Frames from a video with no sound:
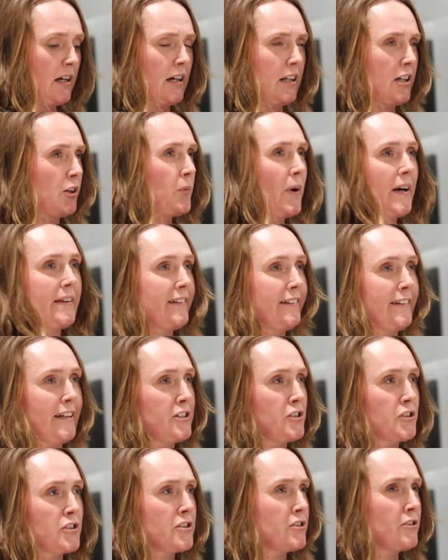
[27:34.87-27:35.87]
in a way that they
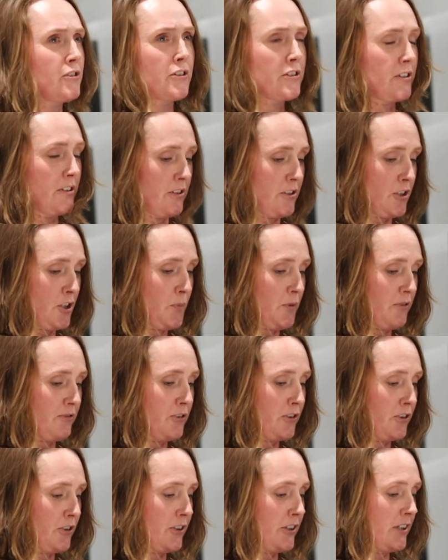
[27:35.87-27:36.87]
just couldn't do
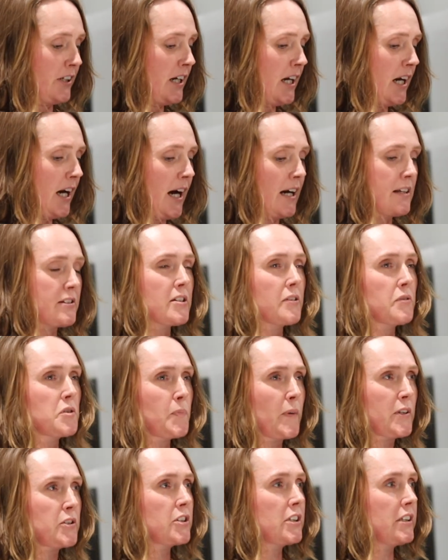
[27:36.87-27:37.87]
before. And so
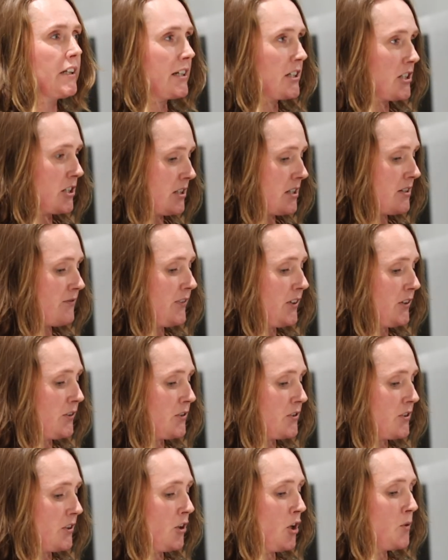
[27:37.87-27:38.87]
Special Collections feels a